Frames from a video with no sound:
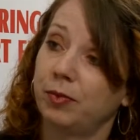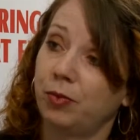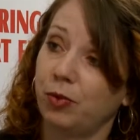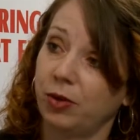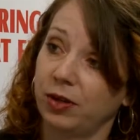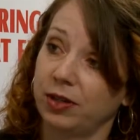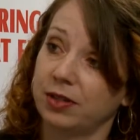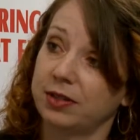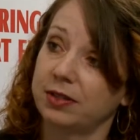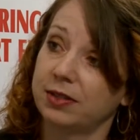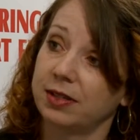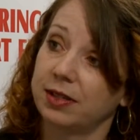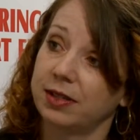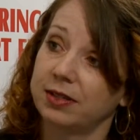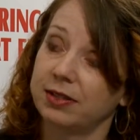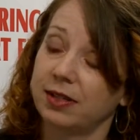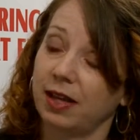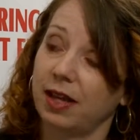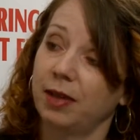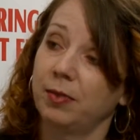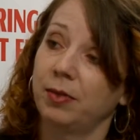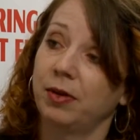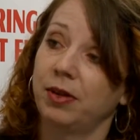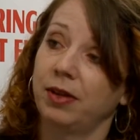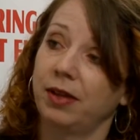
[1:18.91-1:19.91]
brings to the
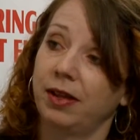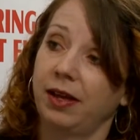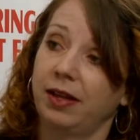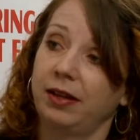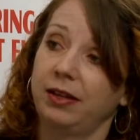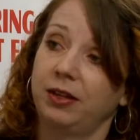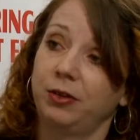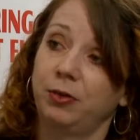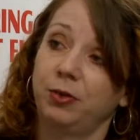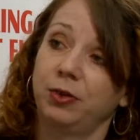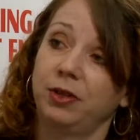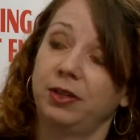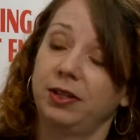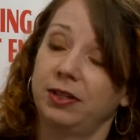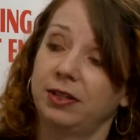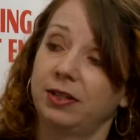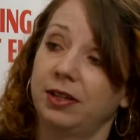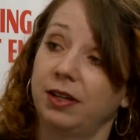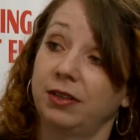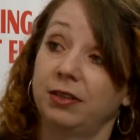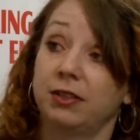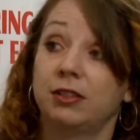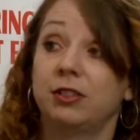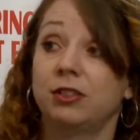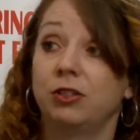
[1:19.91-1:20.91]
table, and you really need
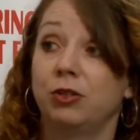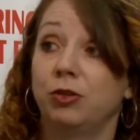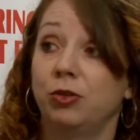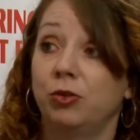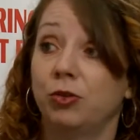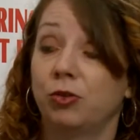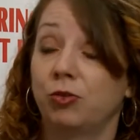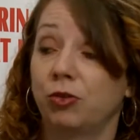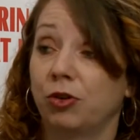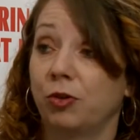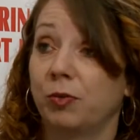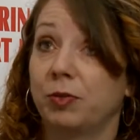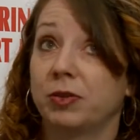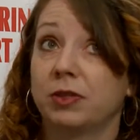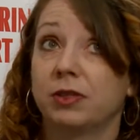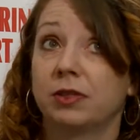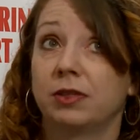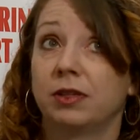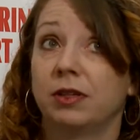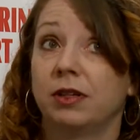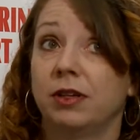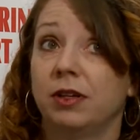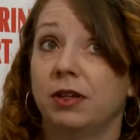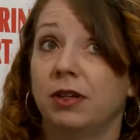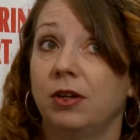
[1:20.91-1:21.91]
to get the two groups